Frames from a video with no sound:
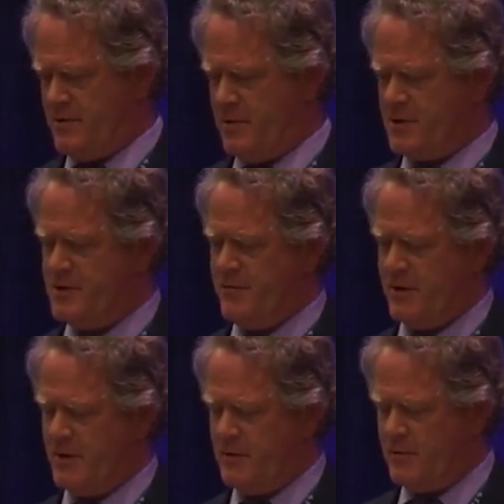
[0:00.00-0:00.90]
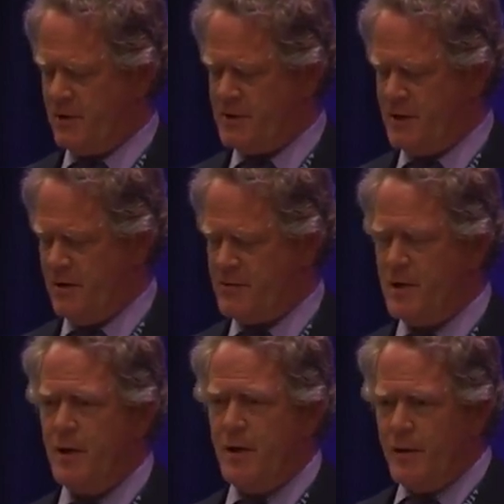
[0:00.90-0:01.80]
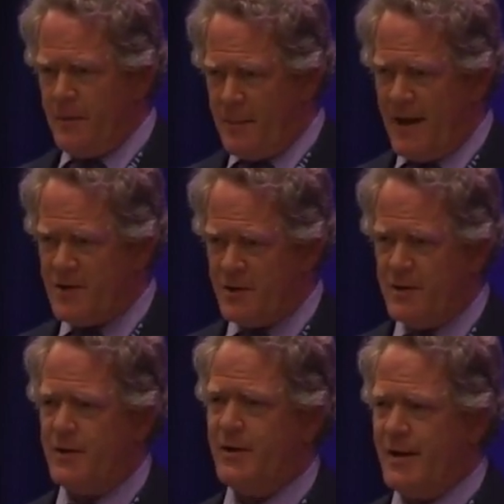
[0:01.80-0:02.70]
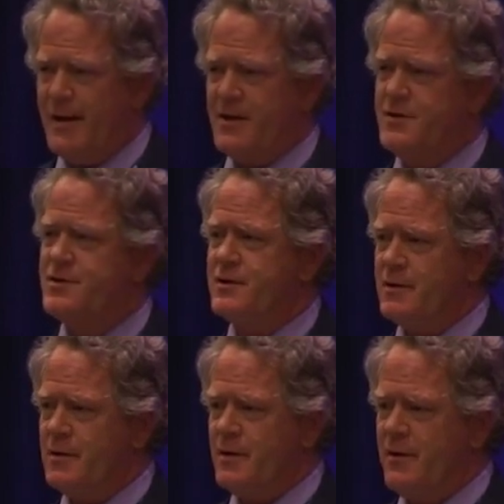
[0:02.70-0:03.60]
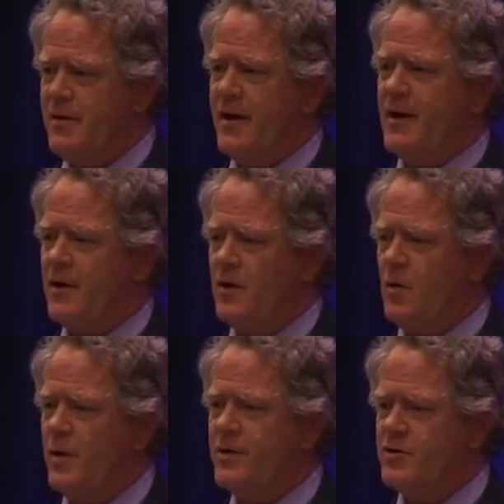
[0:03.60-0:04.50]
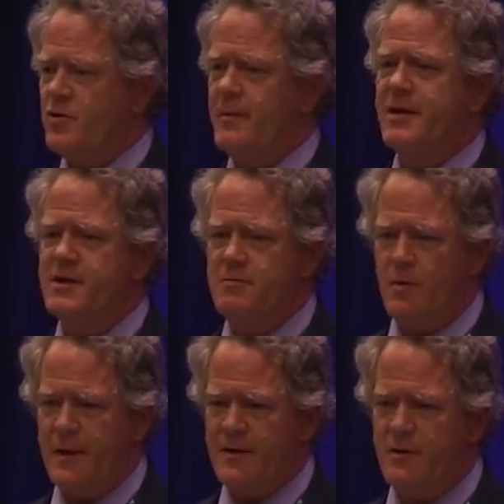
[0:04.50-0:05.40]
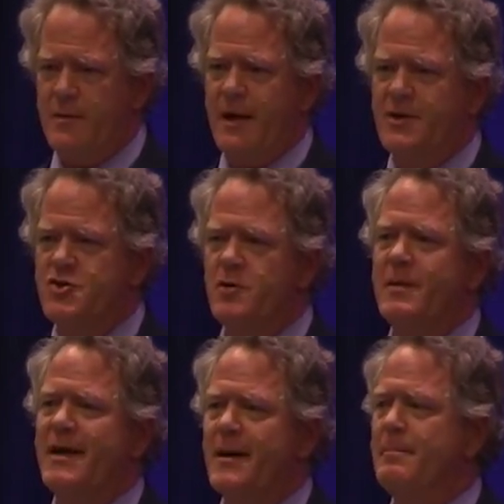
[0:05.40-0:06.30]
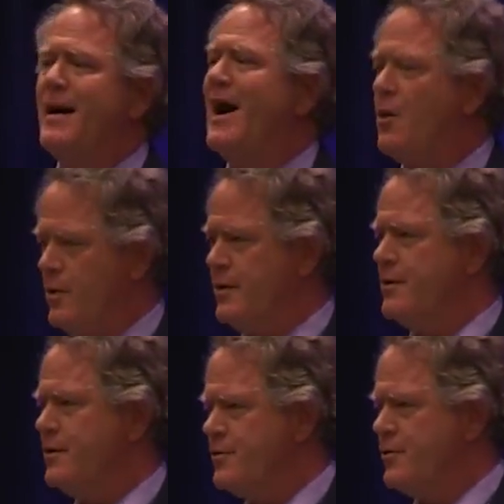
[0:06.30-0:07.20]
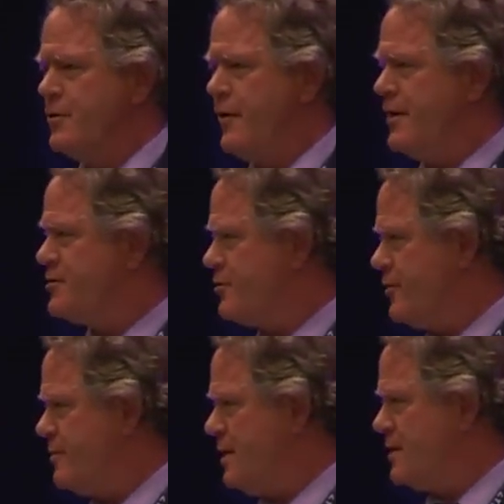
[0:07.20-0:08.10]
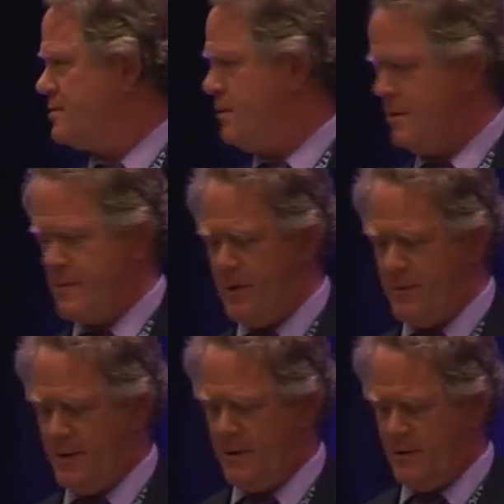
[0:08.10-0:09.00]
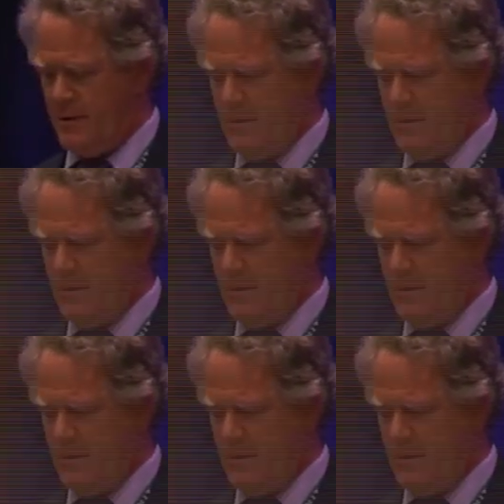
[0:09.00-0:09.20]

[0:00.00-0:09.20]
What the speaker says: for us to figure out for ourselves, the patient is there with a tremendous momentum and should be empowered to the greatest degree possible, in my opinion.